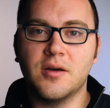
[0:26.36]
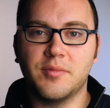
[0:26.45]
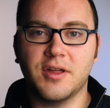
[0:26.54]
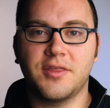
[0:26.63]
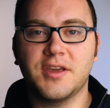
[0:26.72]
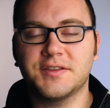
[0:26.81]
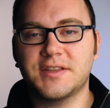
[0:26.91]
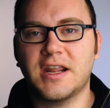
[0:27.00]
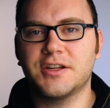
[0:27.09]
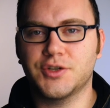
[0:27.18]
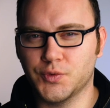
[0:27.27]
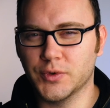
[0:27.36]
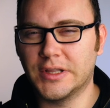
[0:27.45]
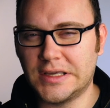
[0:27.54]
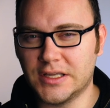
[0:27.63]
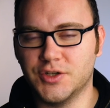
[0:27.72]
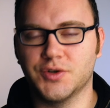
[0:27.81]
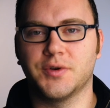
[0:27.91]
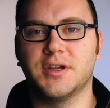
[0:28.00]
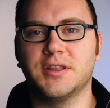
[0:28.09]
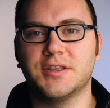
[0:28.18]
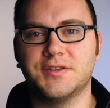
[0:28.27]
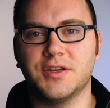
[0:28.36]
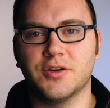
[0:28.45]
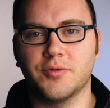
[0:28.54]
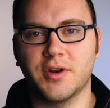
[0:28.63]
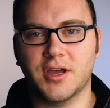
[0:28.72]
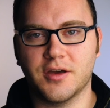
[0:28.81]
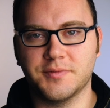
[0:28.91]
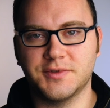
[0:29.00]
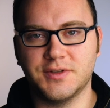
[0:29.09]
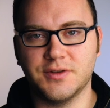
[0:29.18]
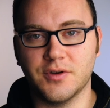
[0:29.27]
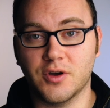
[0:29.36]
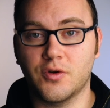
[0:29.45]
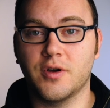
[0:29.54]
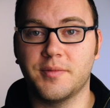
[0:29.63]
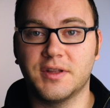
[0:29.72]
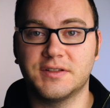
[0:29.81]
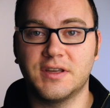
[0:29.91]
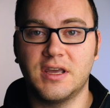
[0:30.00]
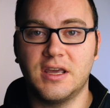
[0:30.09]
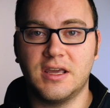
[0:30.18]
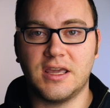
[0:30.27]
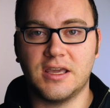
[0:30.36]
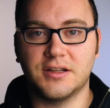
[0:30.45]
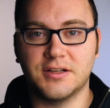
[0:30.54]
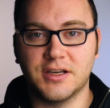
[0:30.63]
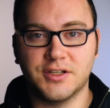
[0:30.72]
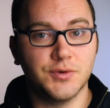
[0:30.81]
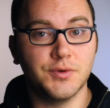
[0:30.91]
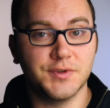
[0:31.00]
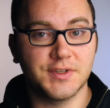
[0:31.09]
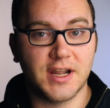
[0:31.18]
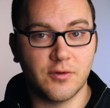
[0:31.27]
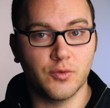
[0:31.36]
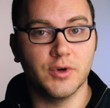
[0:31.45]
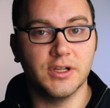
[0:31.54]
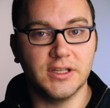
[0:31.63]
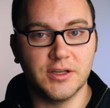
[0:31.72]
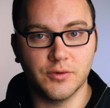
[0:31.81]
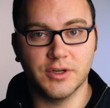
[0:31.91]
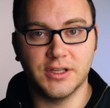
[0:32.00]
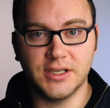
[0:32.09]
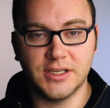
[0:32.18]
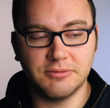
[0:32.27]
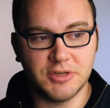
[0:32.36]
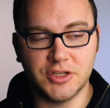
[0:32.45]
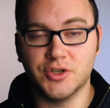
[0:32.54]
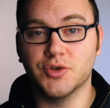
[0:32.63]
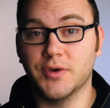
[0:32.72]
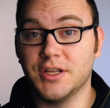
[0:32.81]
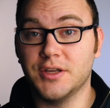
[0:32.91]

but things that I just really enjoyed this year when it comes to equipment and tools that I really enjoyed